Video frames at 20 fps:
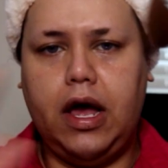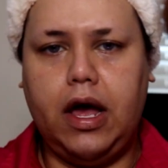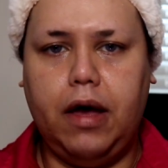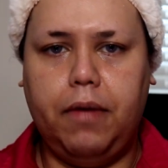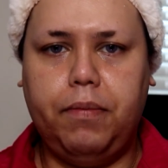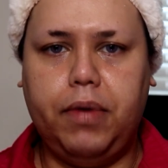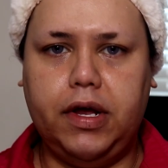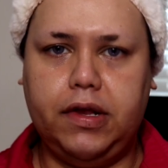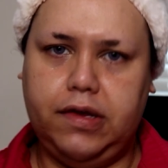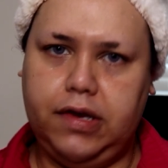
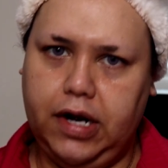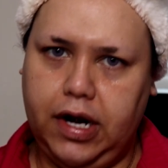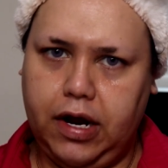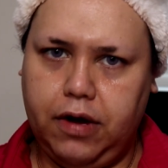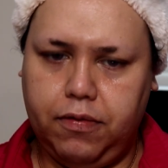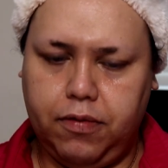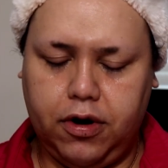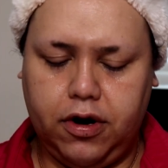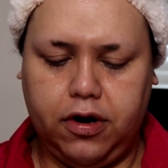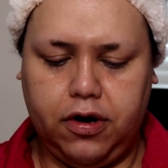um, but
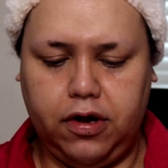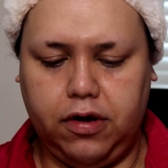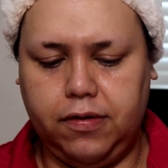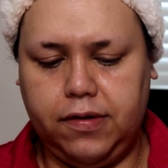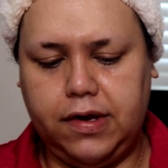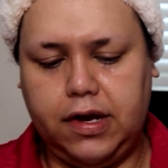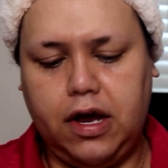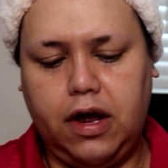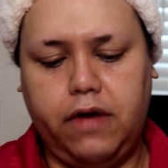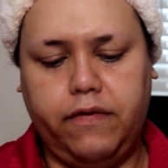today we're
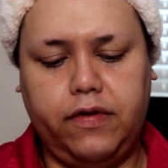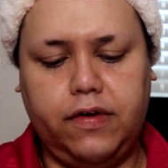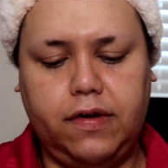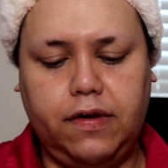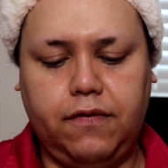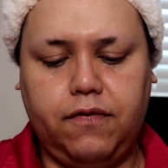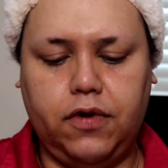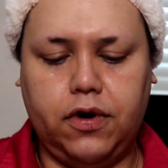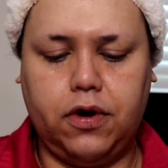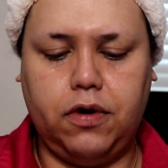using it
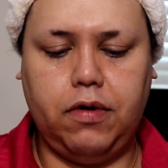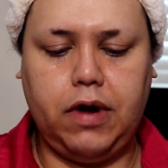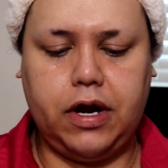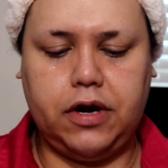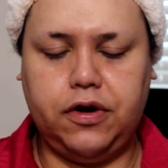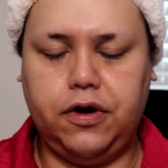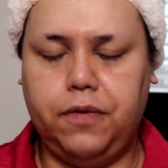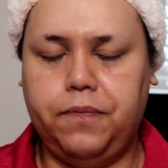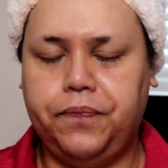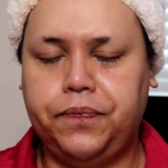obviously for a
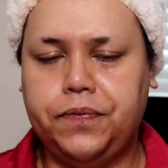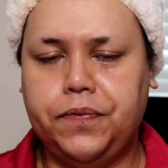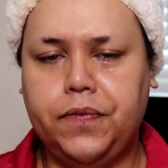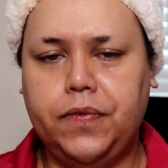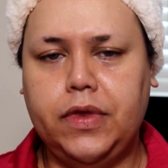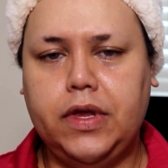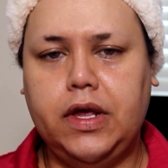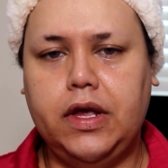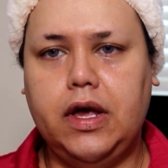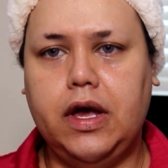corrector.
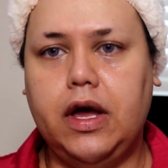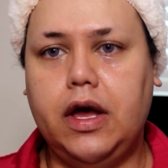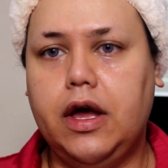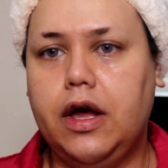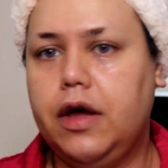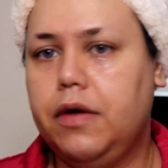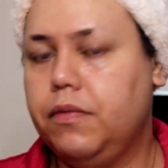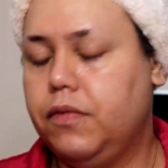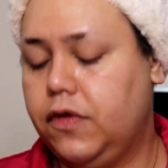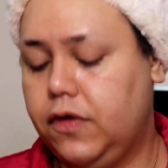
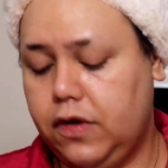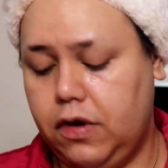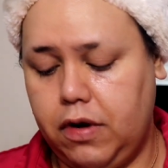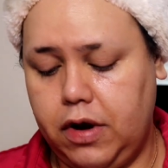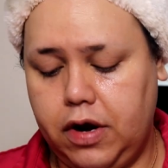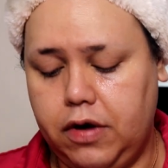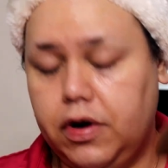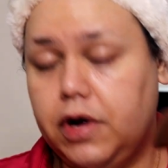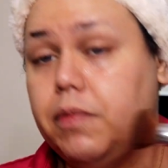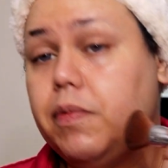Um, so
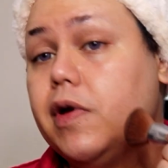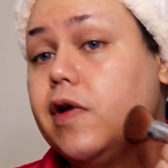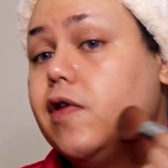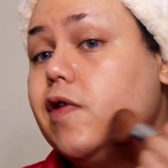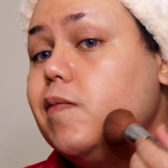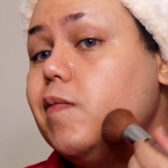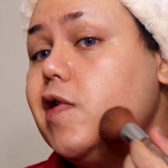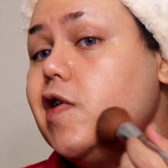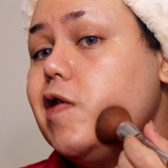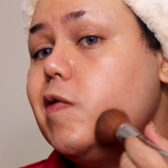I already picked
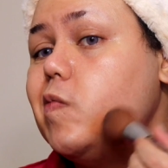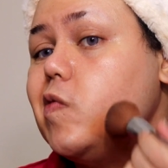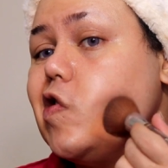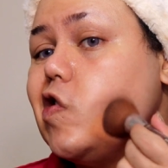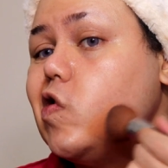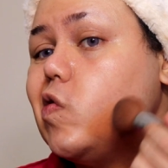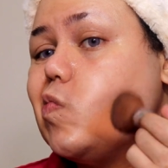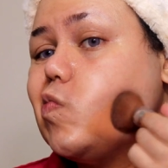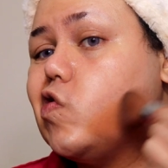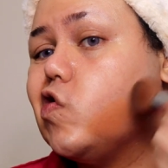some up,
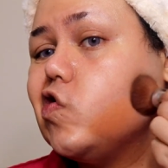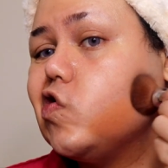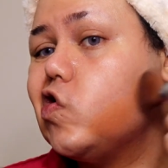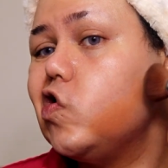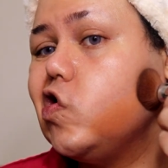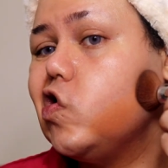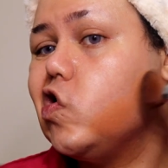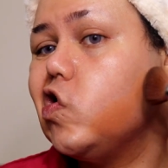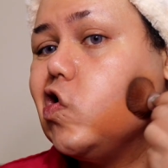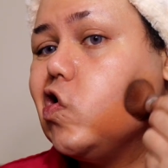and I'm just
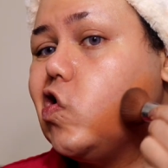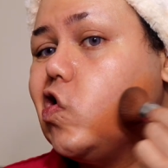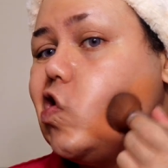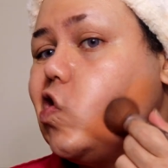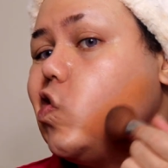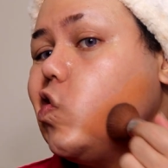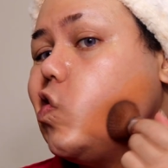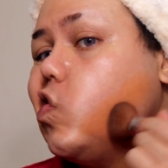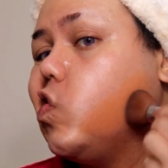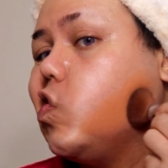gonna
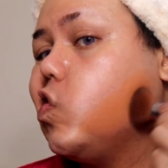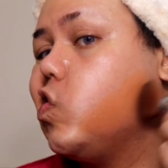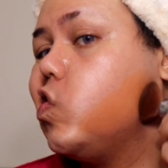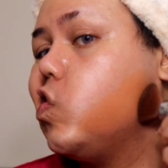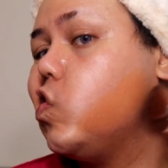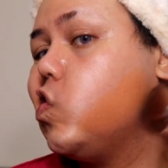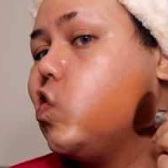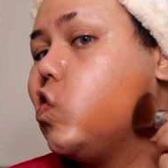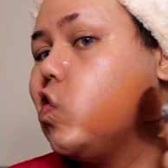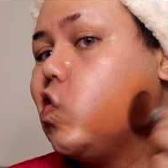
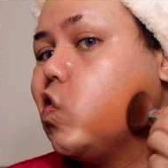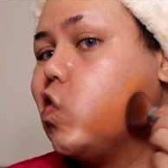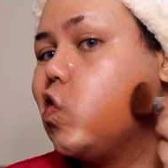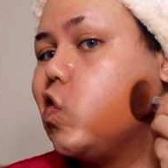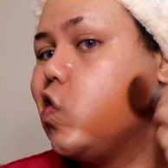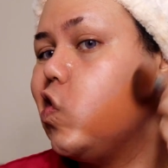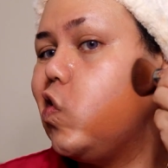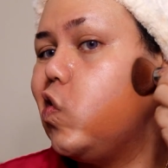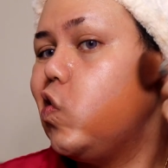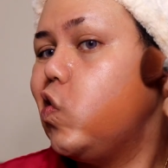
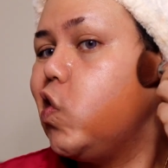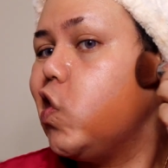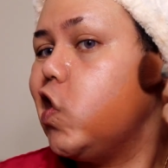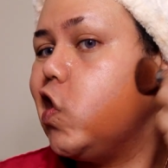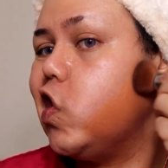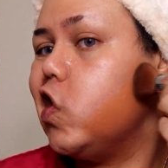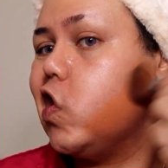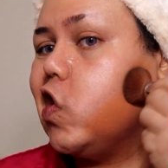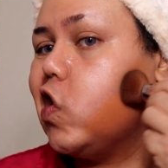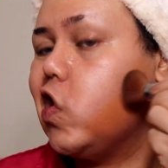go
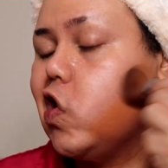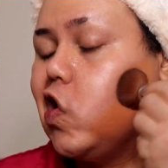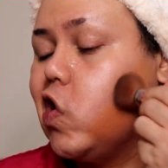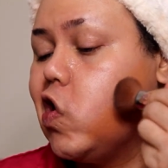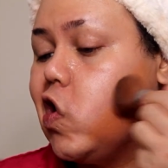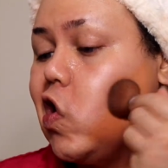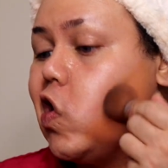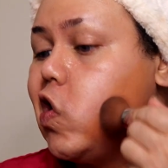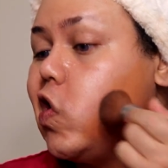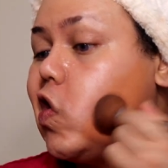in.
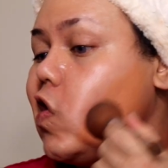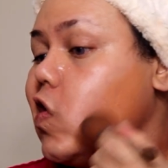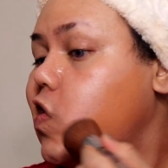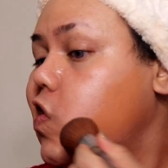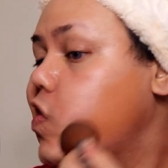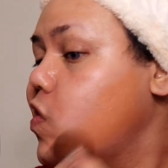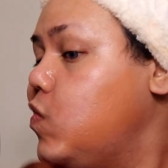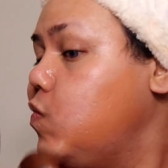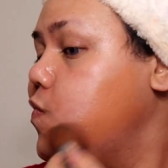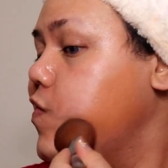
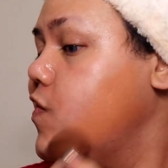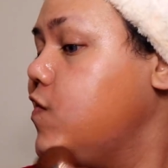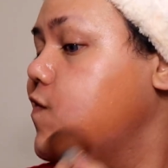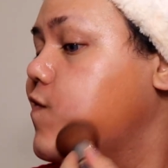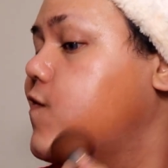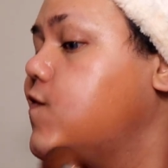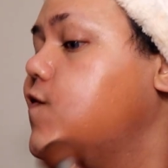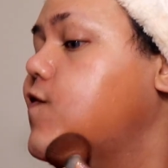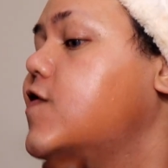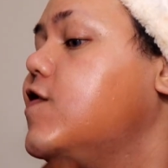And don't be
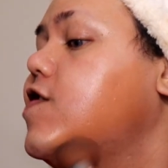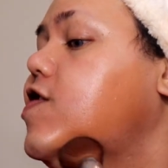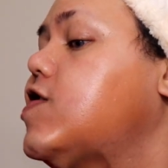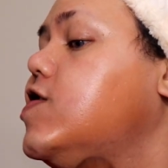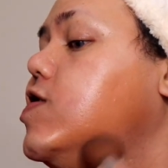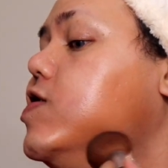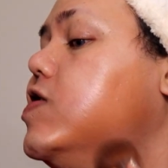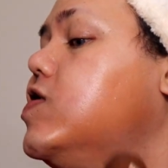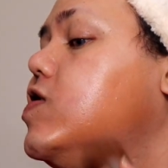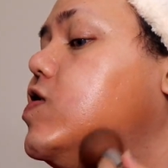
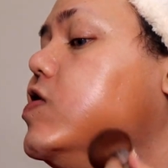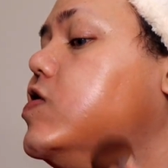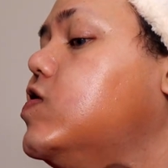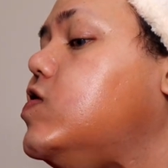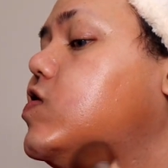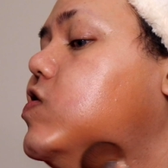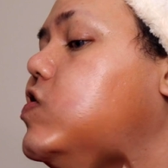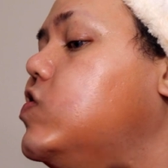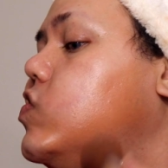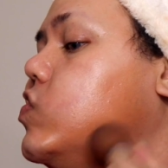afraid
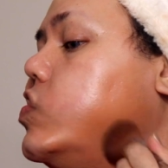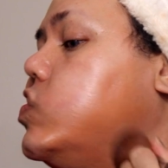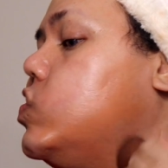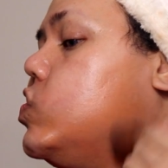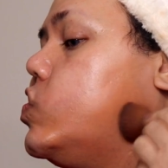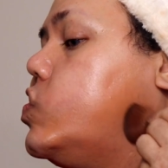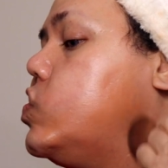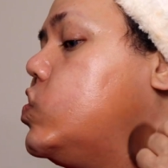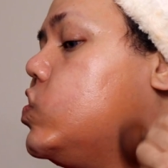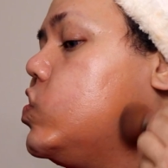
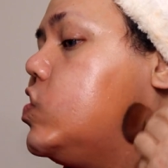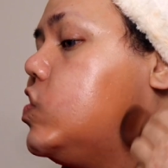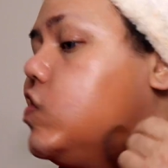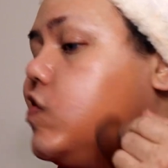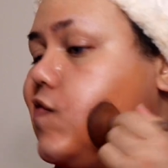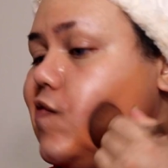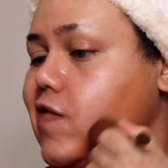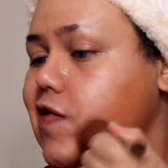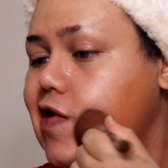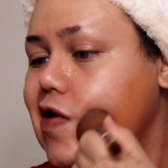
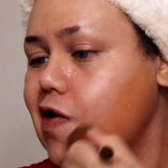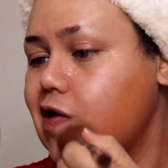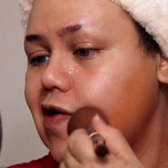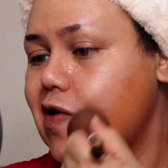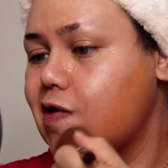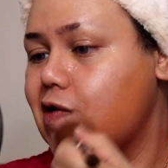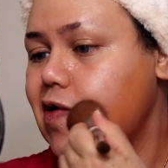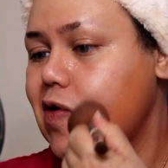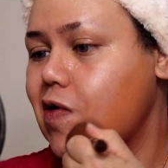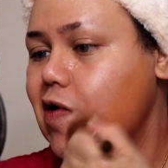of the
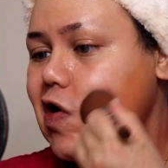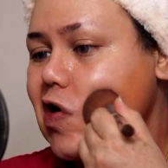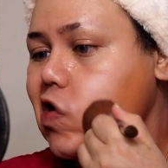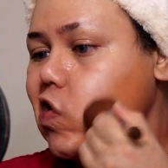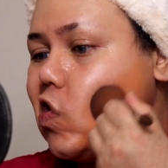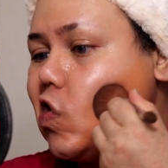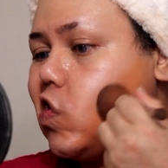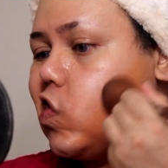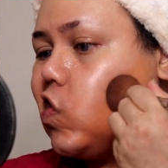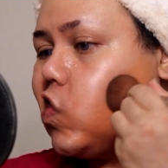color
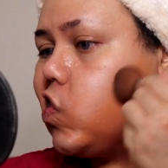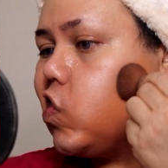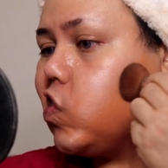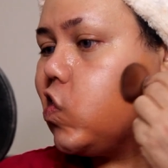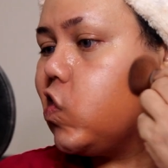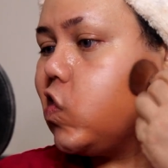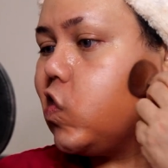corrector.